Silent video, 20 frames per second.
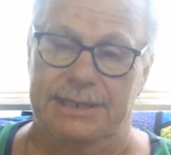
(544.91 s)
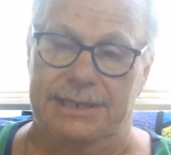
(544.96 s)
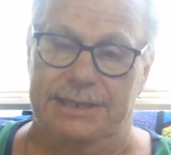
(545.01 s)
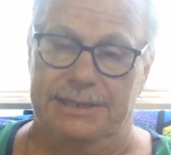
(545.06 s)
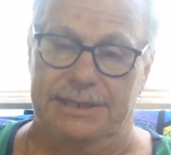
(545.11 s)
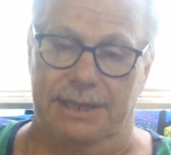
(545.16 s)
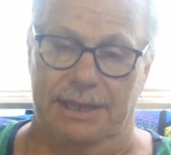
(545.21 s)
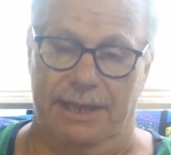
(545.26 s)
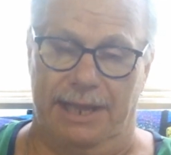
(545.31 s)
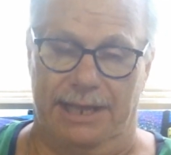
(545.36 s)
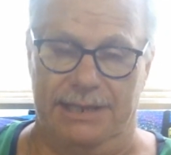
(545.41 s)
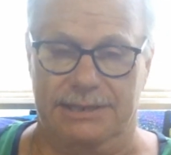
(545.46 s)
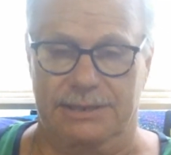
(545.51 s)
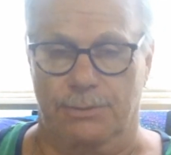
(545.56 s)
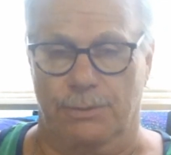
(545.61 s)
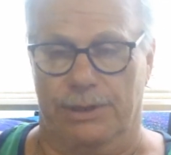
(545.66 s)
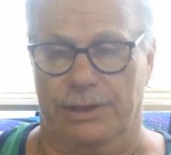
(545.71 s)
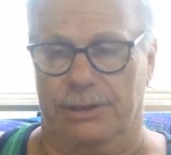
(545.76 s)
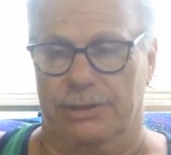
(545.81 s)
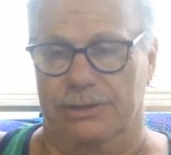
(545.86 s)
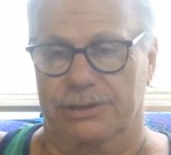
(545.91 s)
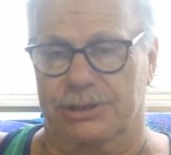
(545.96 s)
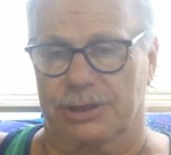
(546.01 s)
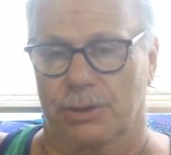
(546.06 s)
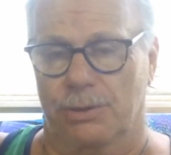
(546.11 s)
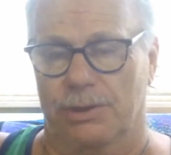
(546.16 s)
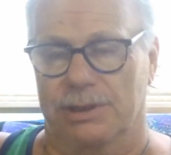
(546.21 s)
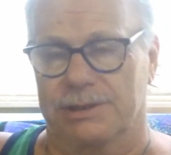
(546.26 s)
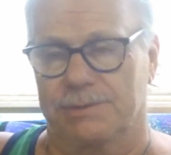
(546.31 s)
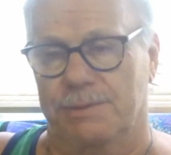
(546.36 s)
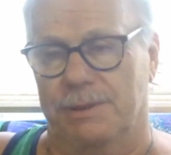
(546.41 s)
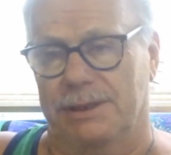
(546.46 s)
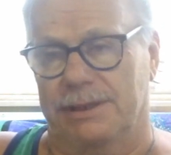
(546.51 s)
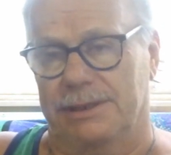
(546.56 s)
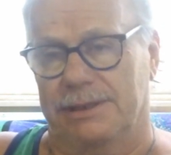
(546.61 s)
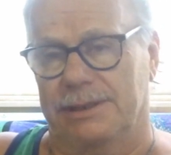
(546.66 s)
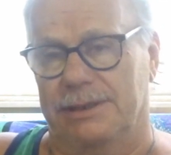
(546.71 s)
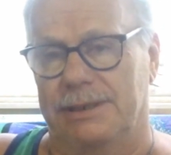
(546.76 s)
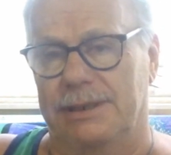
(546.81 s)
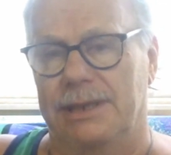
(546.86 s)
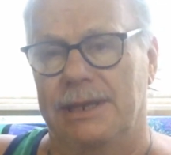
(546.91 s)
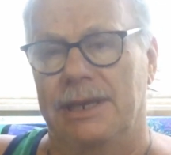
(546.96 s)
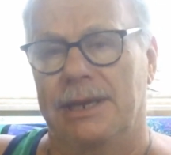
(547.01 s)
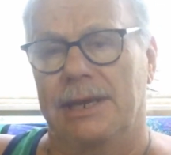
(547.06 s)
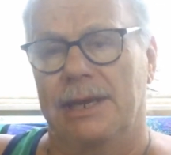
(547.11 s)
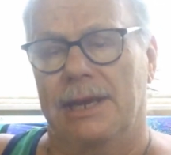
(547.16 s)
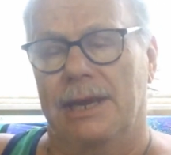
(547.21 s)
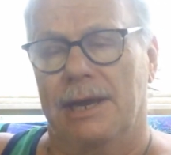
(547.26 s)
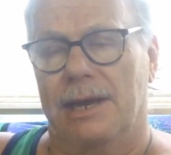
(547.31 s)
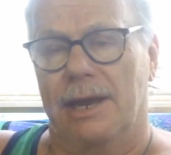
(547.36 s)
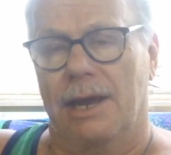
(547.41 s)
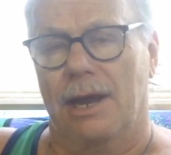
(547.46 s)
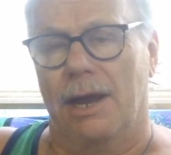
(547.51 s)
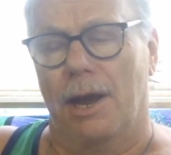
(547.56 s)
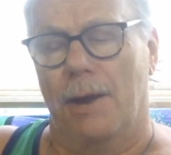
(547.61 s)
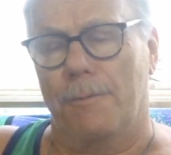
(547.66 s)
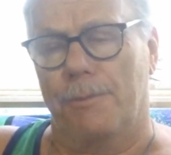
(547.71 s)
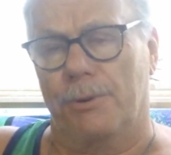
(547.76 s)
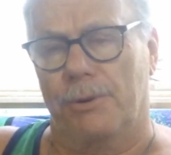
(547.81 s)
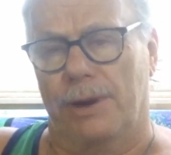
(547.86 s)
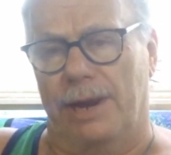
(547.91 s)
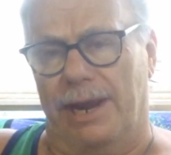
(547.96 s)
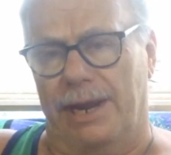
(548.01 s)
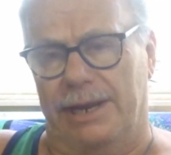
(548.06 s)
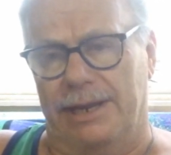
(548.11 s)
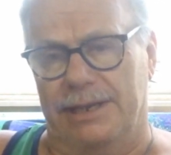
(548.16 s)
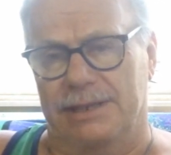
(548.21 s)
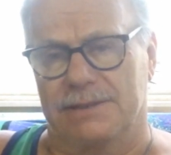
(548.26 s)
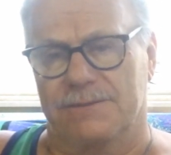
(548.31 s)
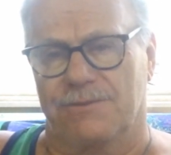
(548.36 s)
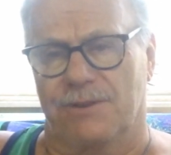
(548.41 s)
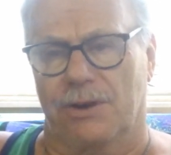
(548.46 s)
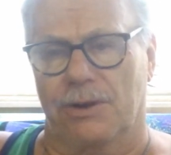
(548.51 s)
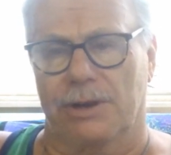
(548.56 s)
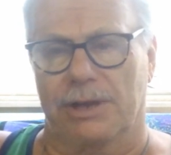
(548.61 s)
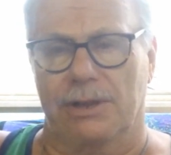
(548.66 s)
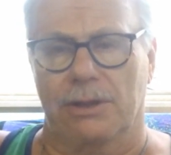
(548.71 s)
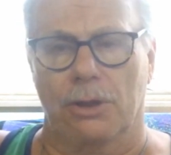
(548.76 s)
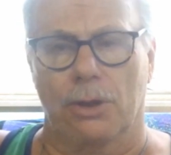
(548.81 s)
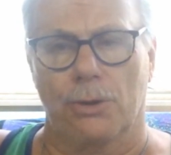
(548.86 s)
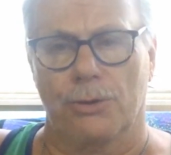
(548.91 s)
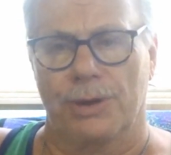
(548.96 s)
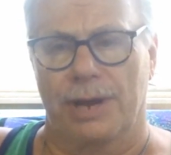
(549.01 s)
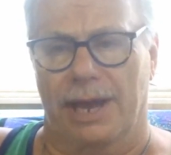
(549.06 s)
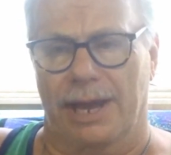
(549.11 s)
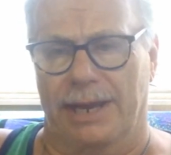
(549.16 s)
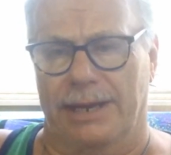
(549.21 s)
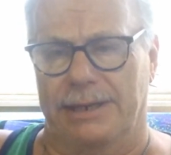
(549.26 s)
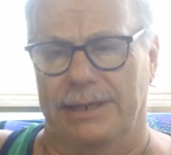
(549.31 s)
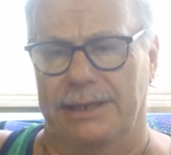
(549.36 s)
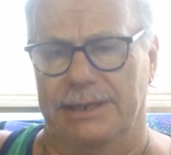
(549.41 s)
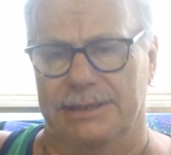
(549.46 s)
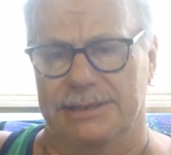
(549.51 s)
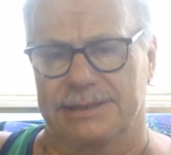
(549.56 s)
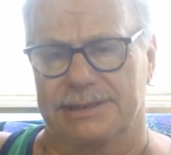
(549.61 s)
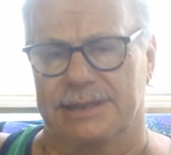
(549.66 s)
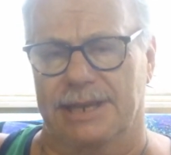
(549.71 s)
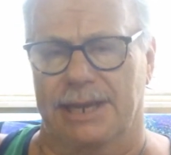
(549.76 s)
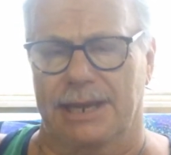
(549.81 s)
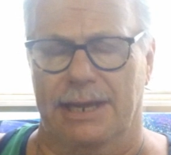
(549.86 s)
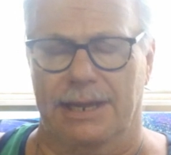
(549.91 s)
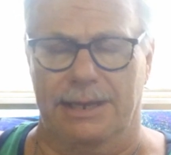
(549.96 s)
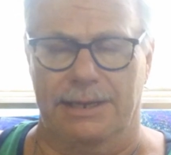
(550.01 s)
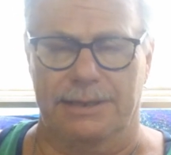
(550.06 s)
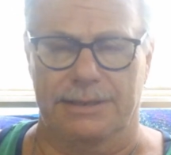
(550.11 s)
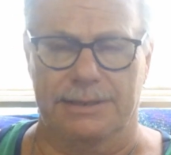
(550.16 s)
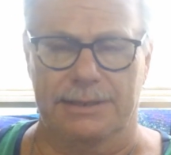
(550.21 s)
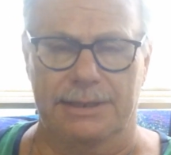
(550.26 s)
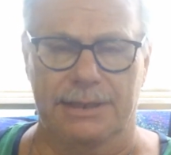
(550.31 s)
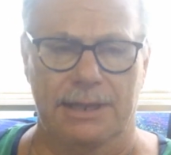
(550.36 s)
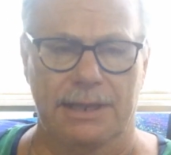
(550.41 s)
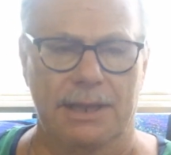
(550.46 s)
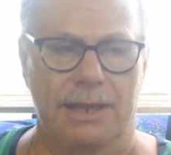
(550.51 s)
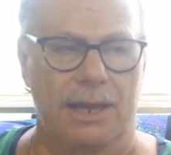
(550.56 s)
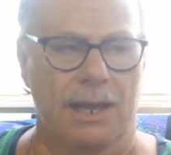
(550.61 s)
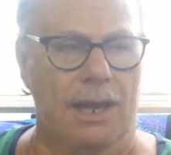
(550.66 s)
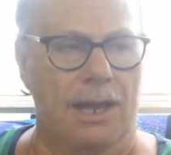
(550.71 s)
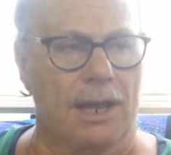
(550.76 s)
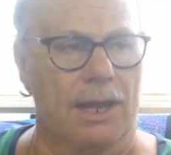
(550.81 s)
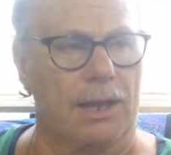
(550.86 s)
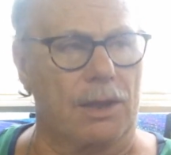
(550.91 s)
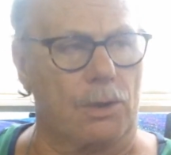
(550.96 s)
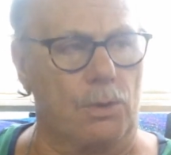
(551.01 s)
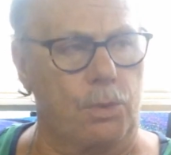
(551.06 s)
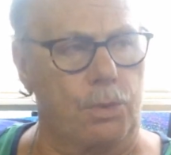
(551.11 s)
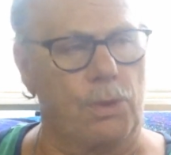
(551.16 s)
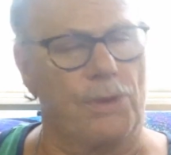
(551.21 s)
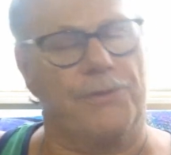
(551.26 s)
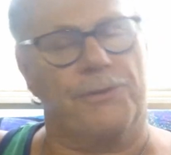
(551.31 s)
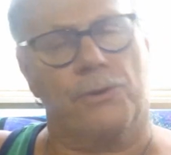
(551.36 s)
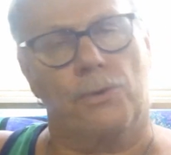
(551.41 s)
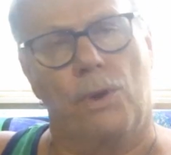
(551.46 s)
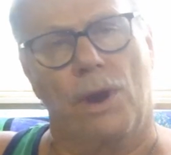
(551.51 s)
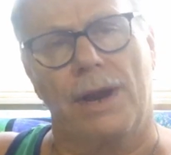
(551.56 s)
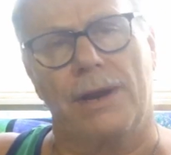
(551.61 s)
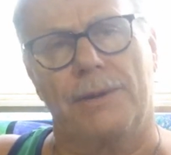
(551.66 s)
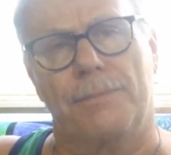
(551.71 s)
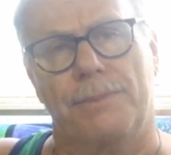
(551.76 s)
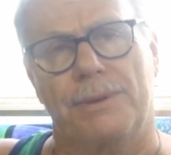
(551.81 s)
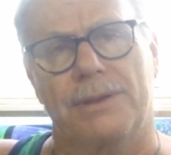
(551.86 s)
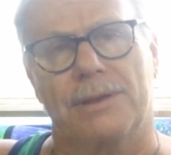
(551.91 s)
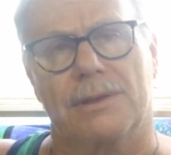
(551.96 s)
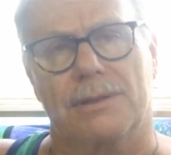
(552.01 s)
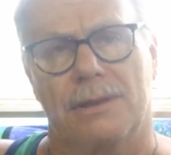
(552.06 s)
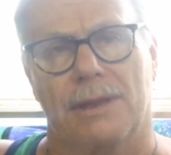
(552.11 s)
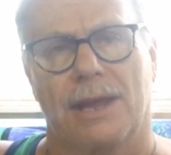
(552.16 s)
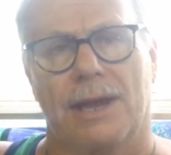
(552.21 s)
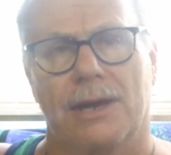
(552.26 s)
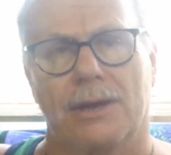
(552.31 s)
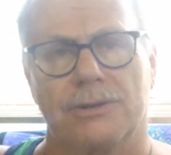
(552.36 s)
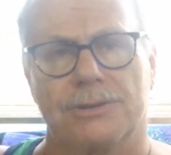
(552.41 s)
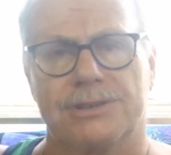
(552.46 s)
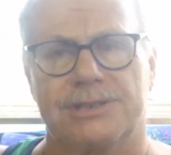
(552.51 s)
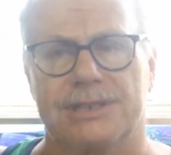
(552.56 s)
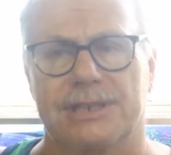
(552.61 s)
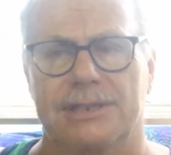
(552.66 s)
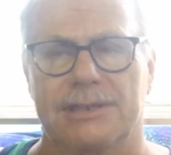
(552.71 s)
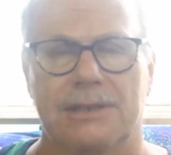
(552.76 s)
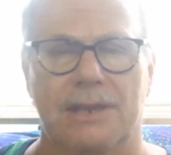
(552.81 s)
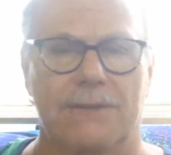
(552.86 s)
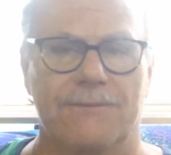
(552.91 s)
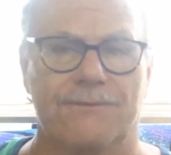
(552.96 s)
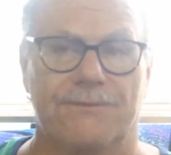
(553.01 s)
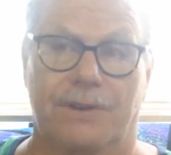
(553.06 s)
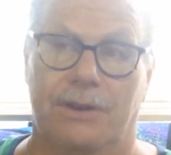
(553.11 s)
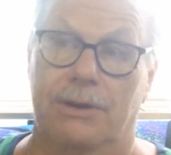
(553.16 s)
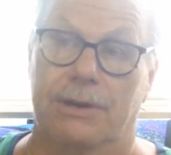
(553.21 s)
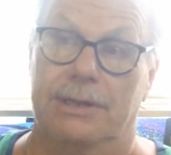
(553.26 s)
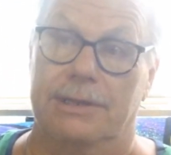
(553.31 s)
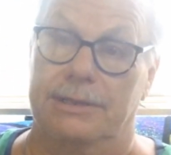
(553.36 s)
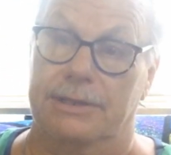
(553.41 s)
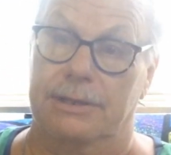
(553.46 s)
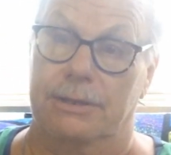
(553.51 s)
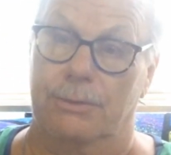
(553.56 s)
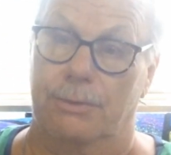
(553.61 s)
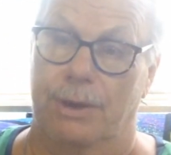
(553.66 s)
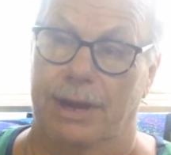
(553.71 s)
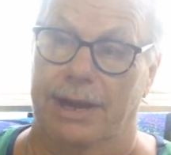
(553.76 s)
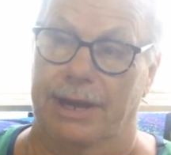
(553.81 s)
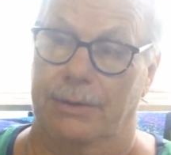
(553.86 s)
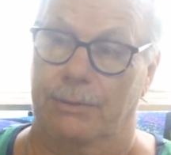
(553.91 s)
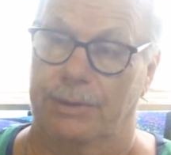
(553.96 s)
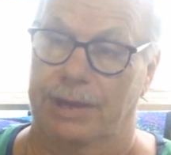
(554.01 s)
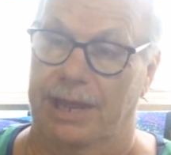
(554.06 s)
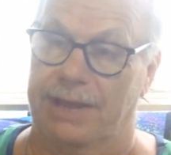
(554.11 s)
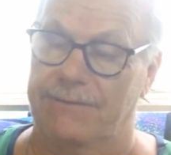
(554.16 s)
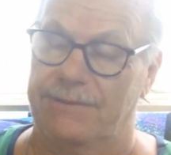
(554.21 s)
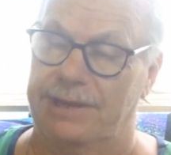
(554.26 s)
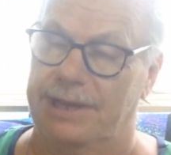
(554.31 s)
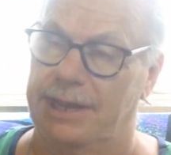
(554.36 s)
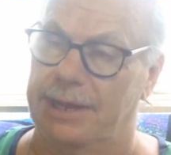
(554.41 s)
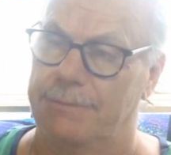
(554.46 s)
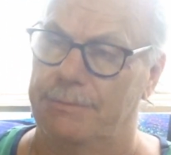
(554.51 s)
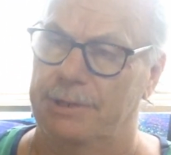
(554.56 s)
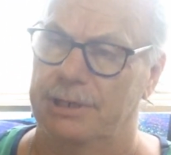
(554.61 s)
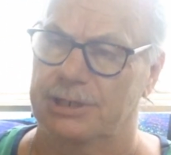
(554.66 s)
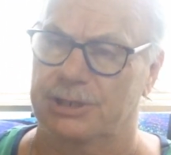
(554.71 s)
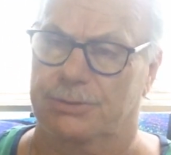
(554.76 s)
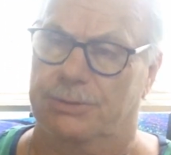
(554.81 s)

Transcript: the last week or so. It's been upper 80s, very low 90s, and with quite a bit of clouds and very little rain. We haven't had much